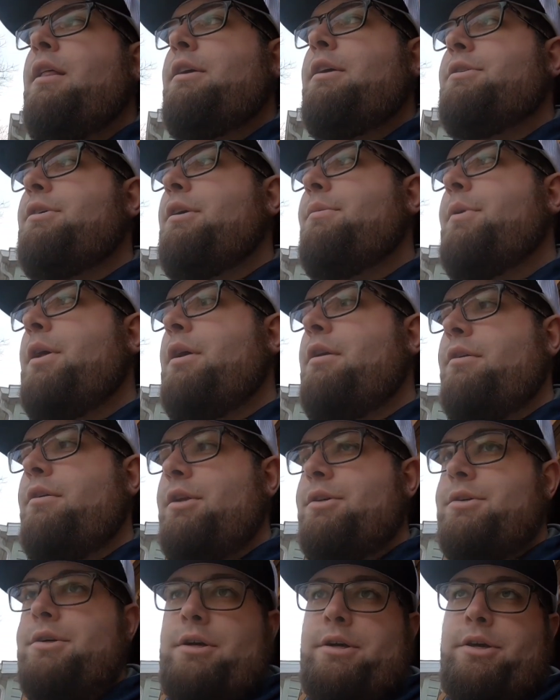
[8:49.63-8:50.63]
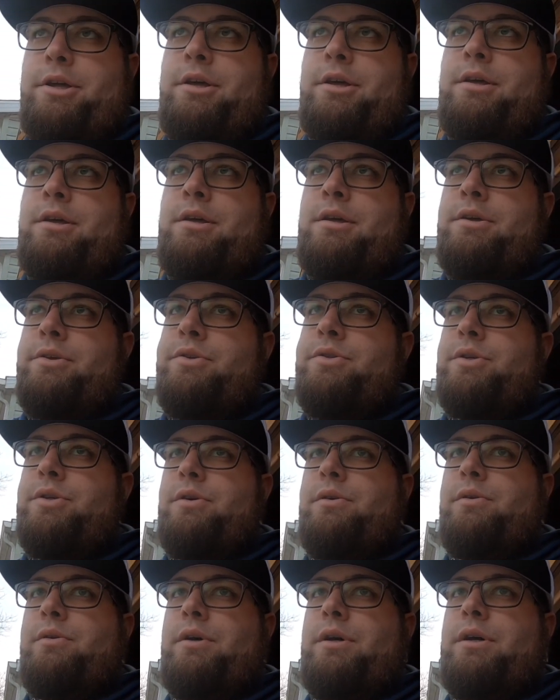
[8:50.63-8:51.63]
update on the truck.
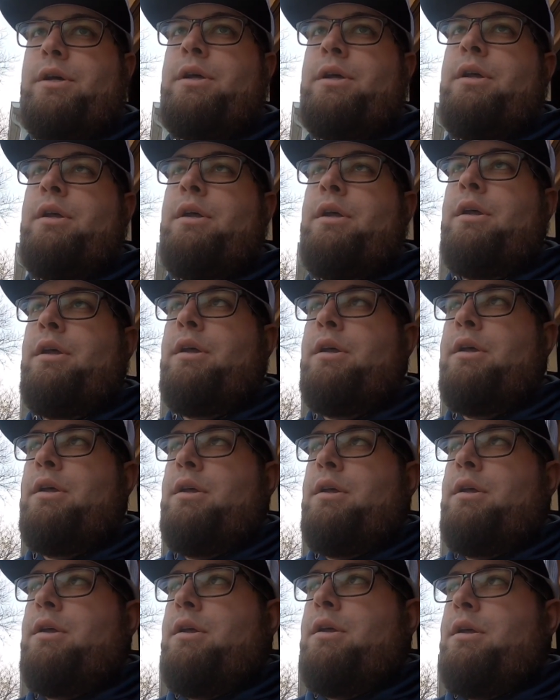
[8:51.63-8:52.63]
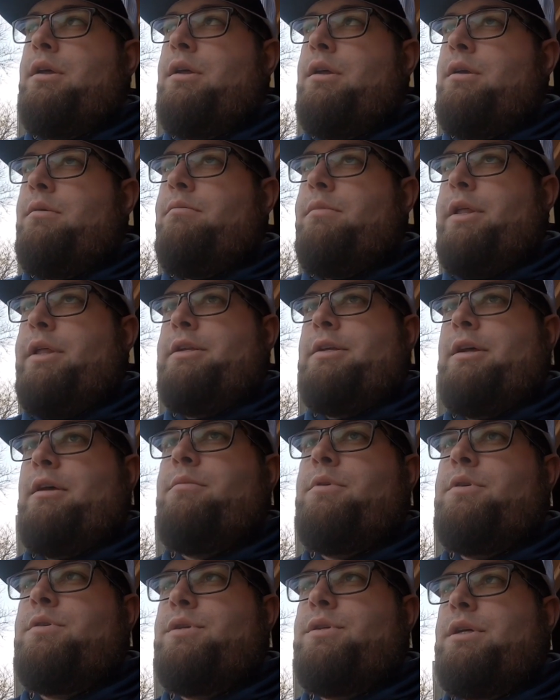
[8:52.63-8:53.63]
So by the
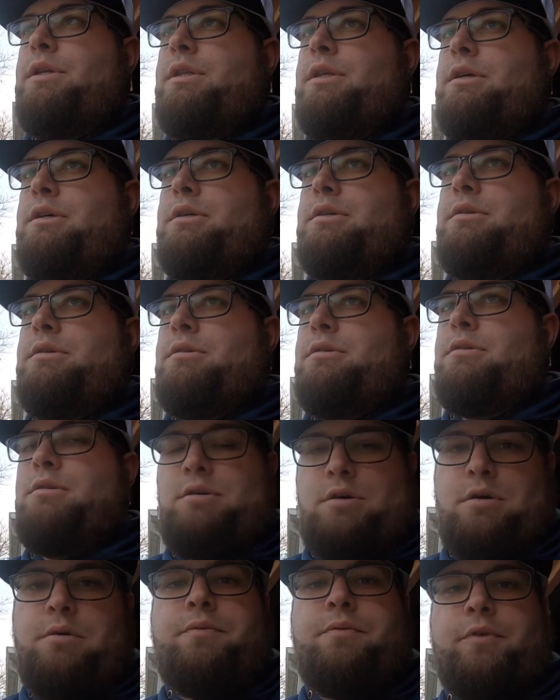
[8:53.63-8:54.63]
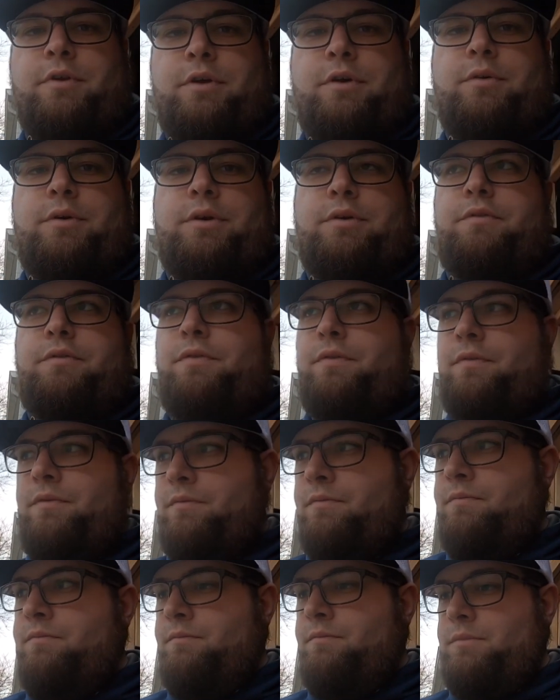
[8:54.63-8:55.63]
time you see this, hopefully we've
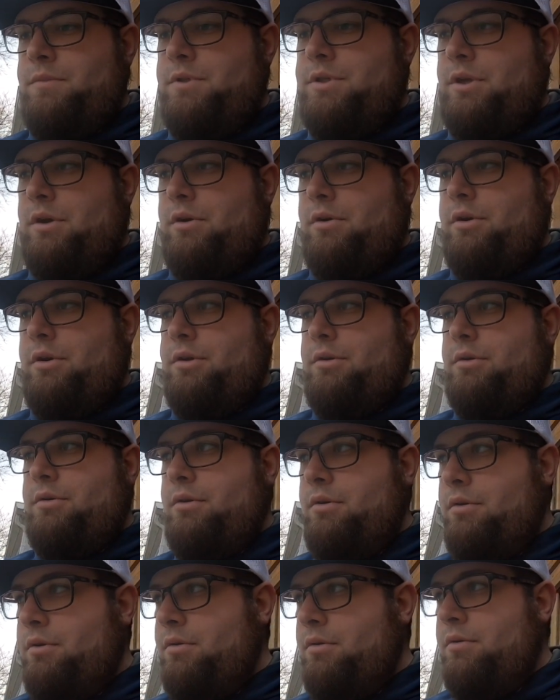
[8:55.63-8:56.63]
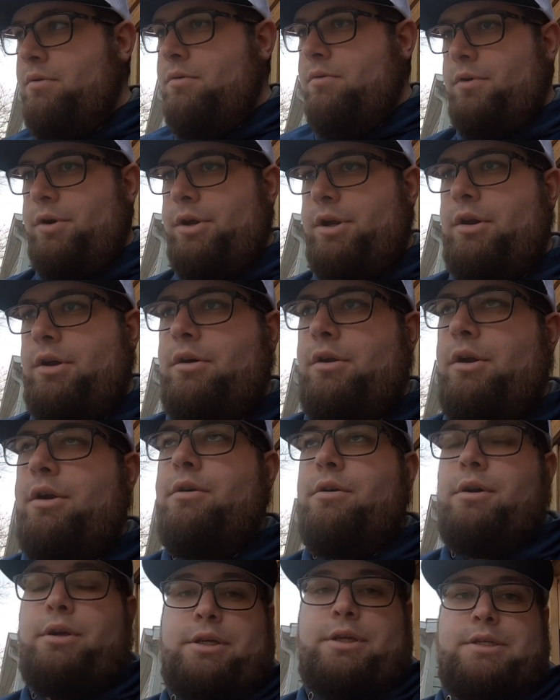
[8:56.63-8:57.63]
started working on
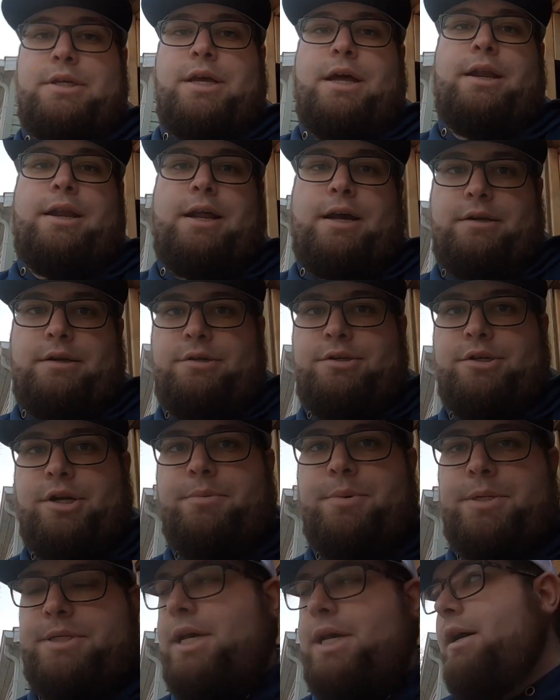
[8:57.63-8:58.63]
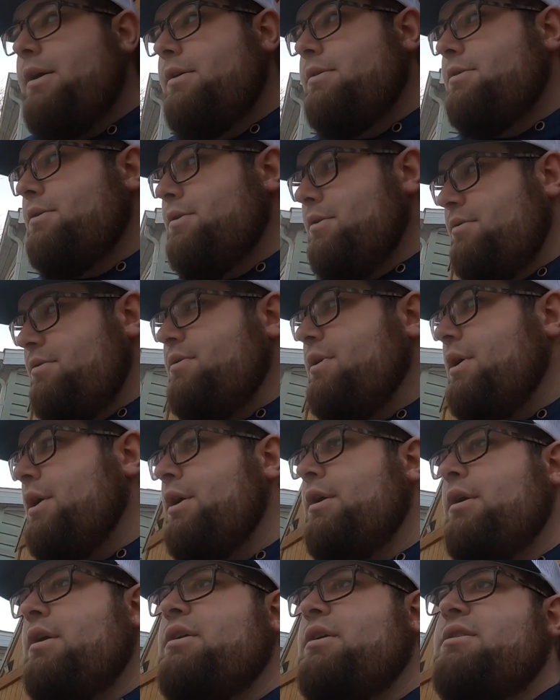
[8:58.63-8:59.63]
it, or at least got it down to Jeremy's house to
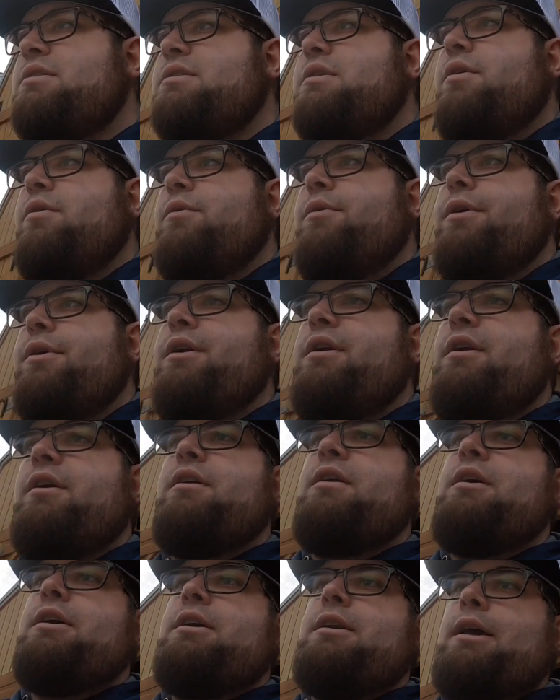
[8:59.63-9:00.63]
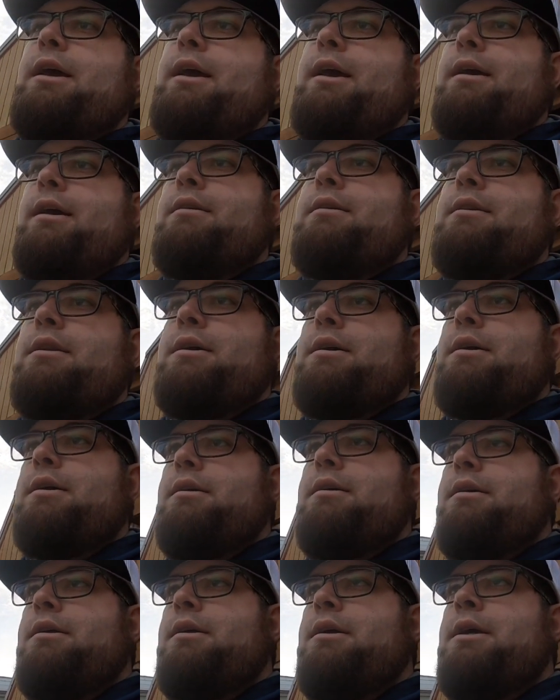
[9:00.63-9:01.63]
start working on it.
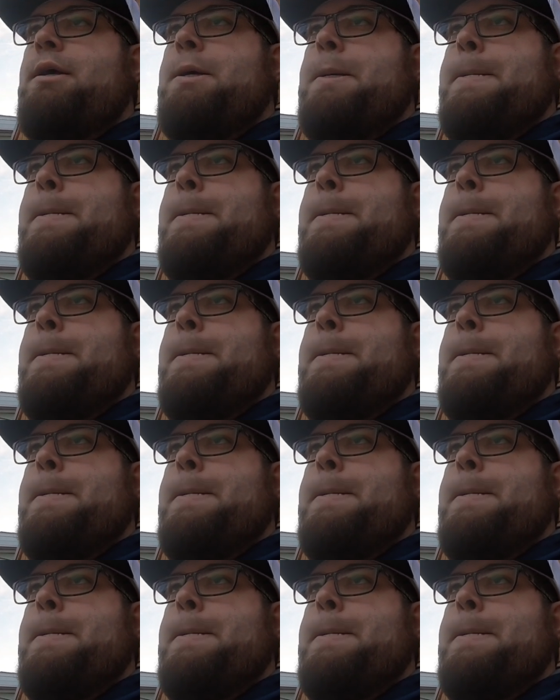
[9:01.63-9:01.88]
And